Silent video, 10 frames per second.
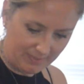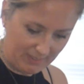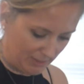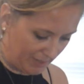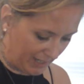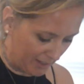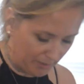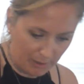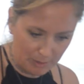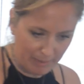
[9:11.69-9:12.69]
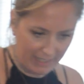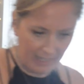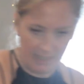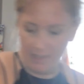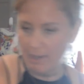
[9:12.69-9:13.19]
So we got our rosemary
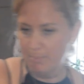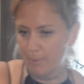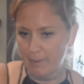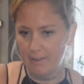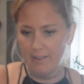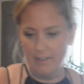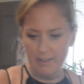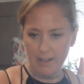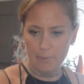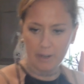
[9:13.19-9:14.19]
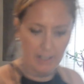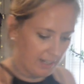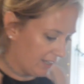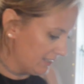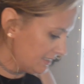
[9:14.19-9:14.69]
cut up. Now we're
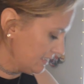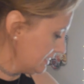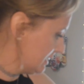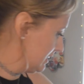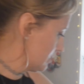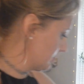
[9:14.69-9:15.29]
gonna season this with